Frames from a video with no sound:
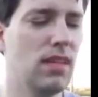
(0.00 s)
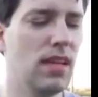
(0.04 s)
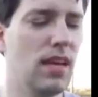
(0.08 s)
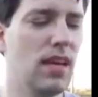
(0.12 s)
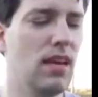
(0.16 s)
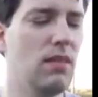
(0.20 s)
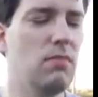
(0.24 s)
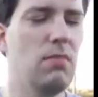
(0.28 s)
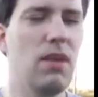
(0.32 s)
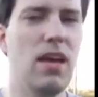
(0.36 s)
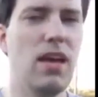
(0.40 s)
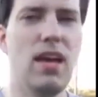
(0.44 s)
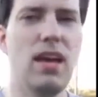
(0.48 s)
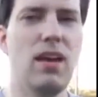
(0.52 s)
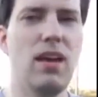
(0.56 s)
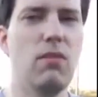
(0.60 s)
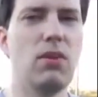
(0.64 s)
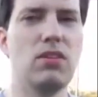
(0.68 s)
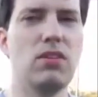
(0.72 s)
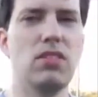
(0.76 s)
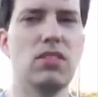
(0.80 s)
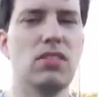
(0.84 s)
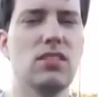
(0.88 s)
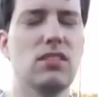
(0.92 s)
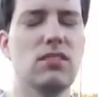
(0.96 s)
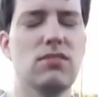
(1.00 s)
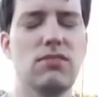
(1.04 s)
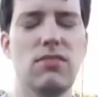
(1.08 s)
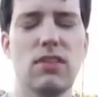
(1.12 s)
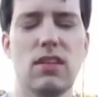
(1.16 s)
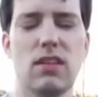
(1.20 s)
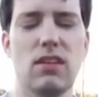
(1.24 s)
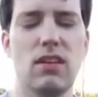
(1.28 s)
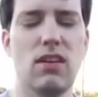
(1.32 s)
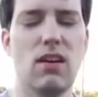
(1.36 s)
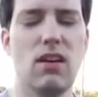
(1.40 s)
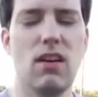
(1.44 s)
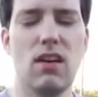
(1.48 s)
They got it made. I work just as
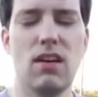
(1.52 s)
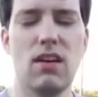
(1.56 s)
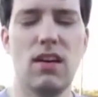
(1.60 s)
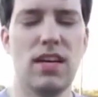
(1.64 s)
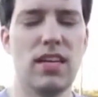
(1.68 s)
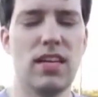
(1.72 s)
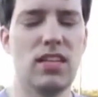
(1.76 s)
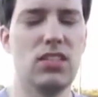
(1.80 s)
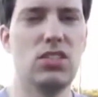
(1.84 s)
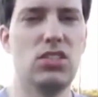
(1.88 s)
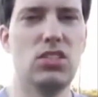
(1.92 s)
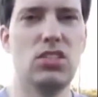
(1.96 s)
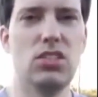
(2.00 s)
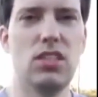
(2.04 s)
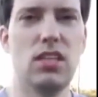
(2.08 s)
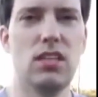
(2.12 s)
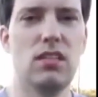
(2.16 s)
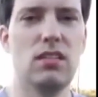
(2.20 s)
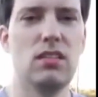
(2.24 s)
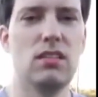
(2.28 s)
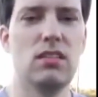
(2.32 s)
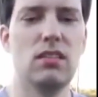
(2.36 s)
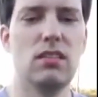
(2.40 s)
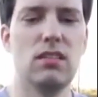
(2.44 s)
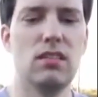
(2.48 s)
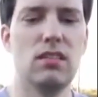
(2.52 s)
fucking hard and I get shit.